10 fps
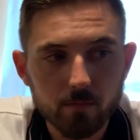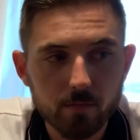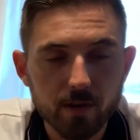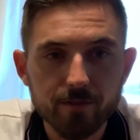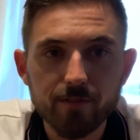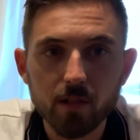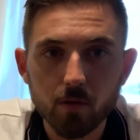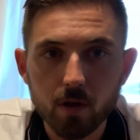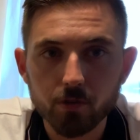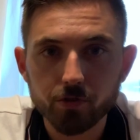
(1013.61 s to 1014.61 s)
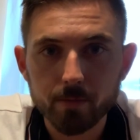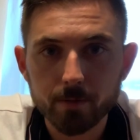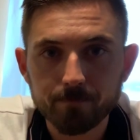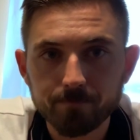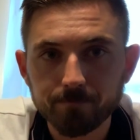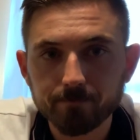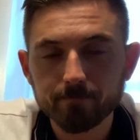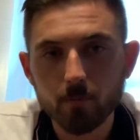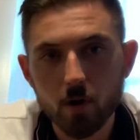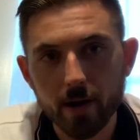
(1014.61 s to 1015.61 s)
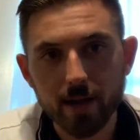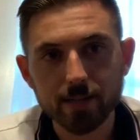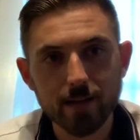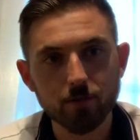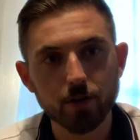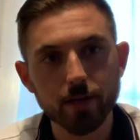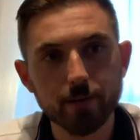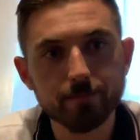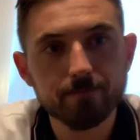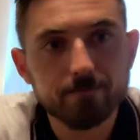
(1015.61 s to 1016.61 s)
their fellow countrymen. All right, guys, have a good night.